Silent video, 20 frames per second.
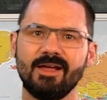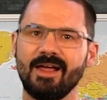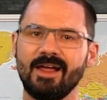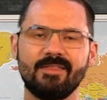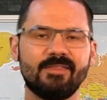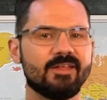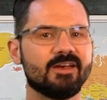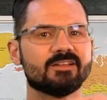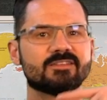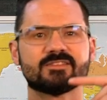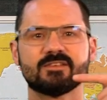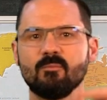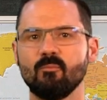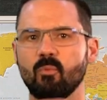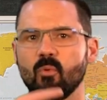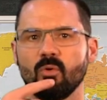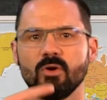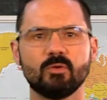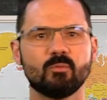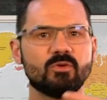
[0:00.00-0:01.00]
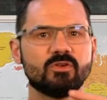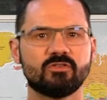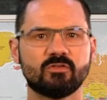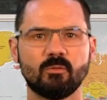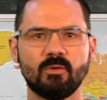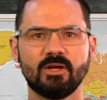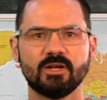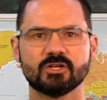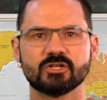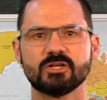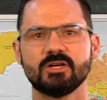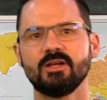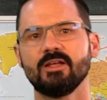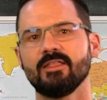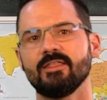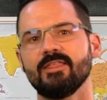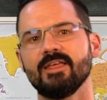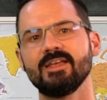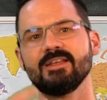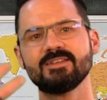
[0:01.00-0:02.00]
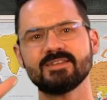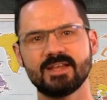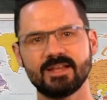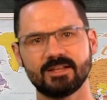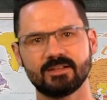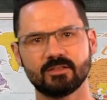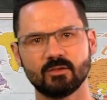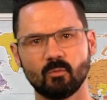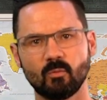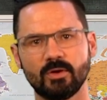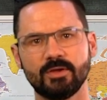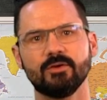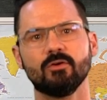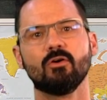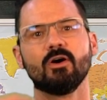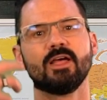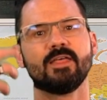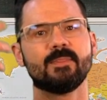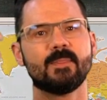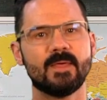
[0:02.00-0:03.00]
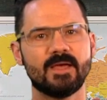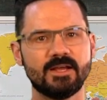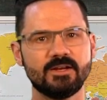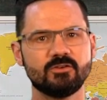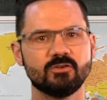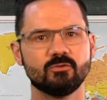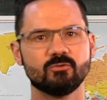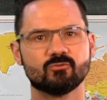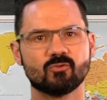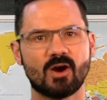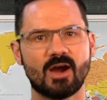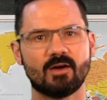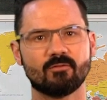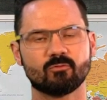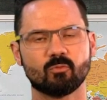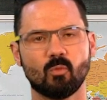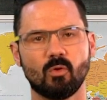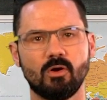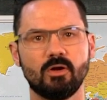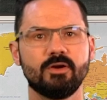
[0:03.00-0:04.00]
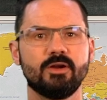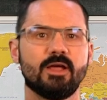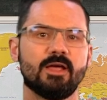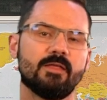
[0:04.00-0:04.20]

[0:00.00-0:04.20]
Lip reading: And then at some point we switch. They take the wheel and they do draft one,